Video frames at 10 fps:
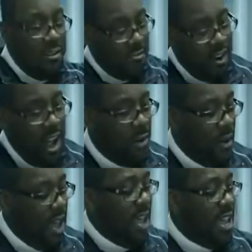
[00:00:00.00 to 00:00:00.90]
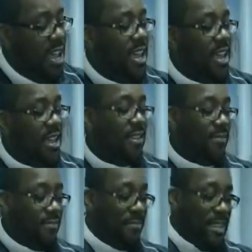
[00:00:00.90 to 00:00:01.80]
Fly away.
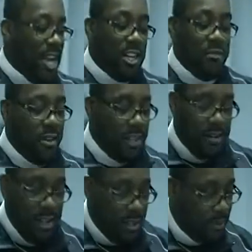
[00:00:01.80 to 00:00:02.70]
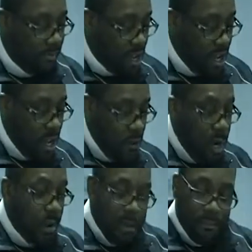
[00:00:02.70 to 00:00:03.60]
I just wrote that right there.
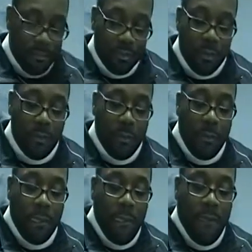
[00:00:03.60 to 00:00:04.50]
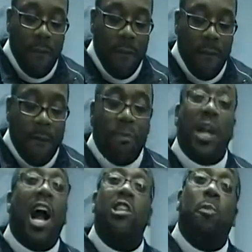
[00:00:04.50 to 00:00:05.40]
Wait, wait.
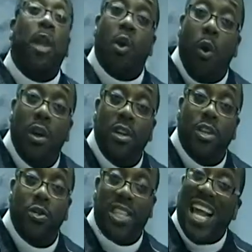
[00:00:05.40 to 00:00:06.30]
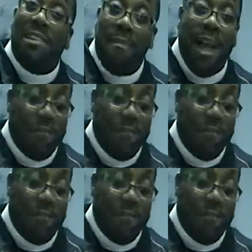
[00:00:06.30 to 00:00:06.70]
The gospel according to St.